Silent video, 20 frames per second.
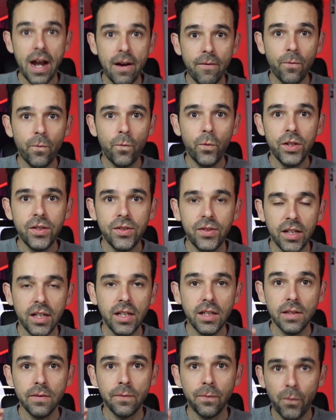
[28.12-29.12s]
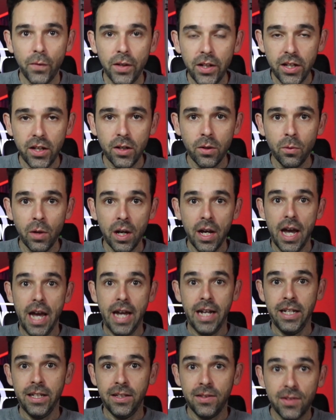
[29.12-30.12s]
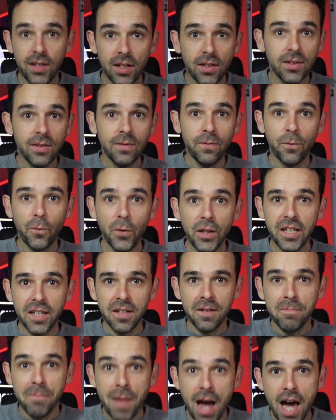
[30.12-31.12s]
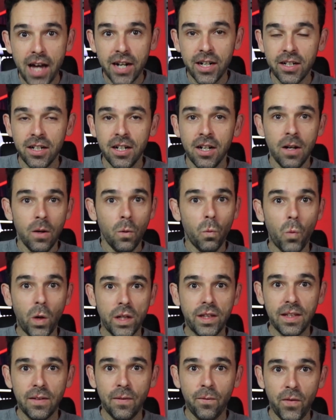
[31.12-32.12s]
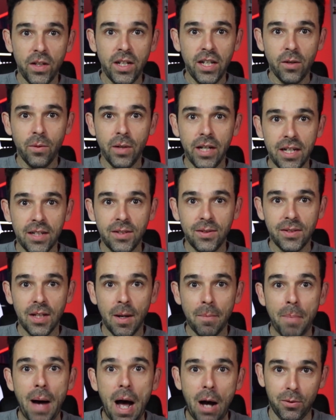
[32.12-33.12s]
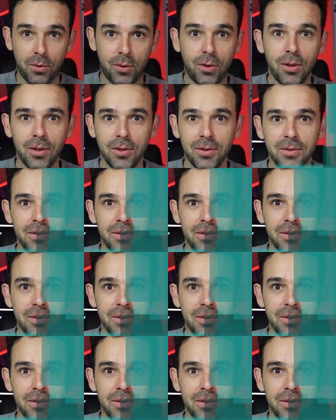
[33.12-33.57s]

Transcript: every single video, and it doesn't freaking matter what the video is about.